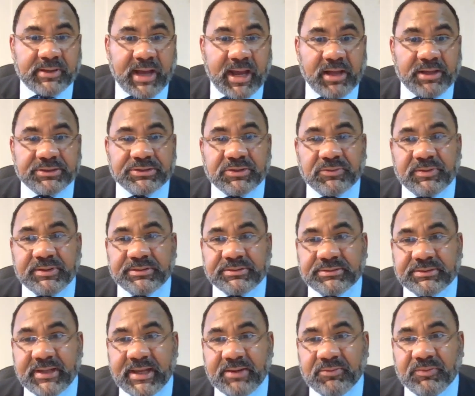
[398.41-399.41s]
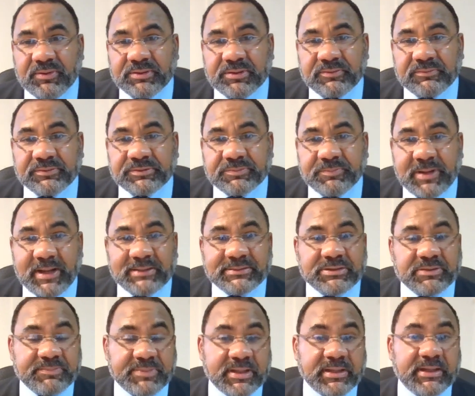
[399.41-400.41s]
I also understand what the
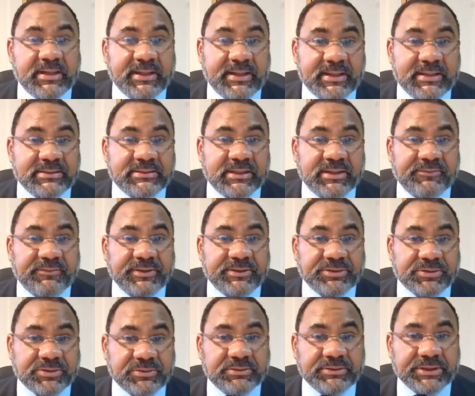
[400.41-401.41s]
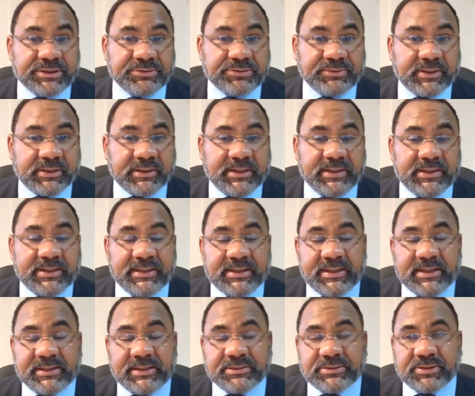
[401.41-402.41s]
responsibility is of a school district
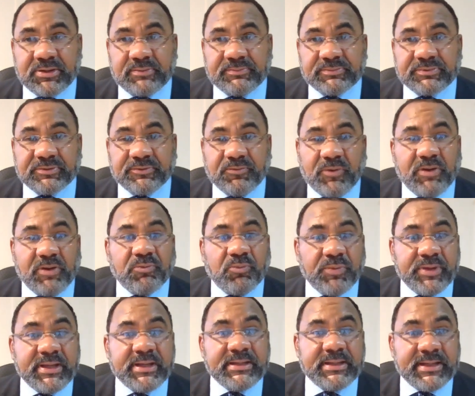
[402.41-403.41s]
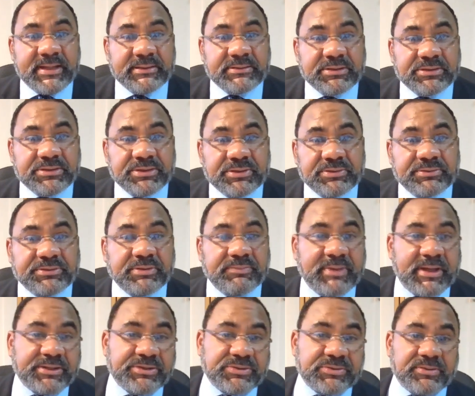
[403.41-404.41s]
in terms of what we need to do to
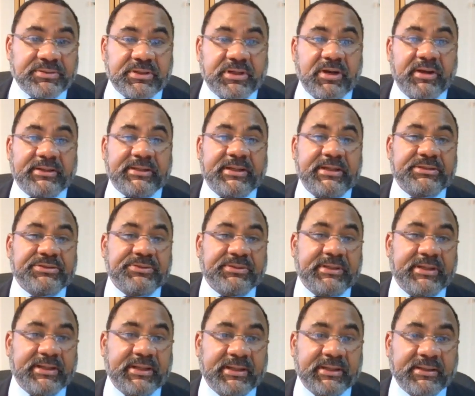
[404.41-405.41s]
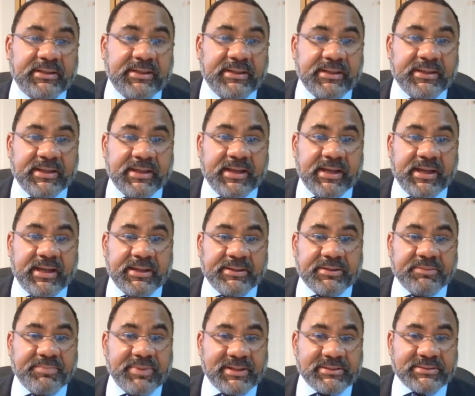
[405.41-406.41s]
make sure that our kids are getting
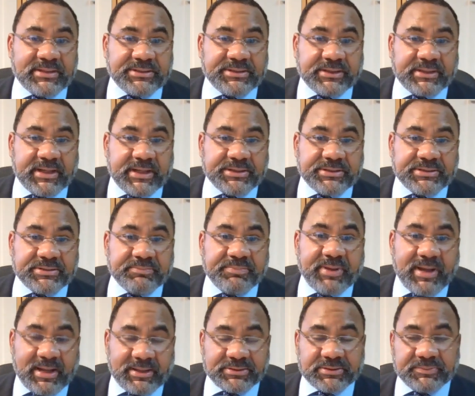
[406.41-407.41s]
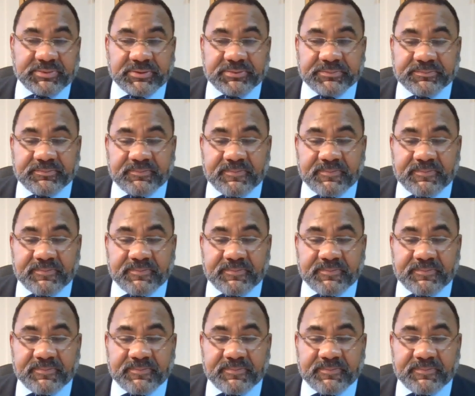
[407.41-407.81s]
the best education possible.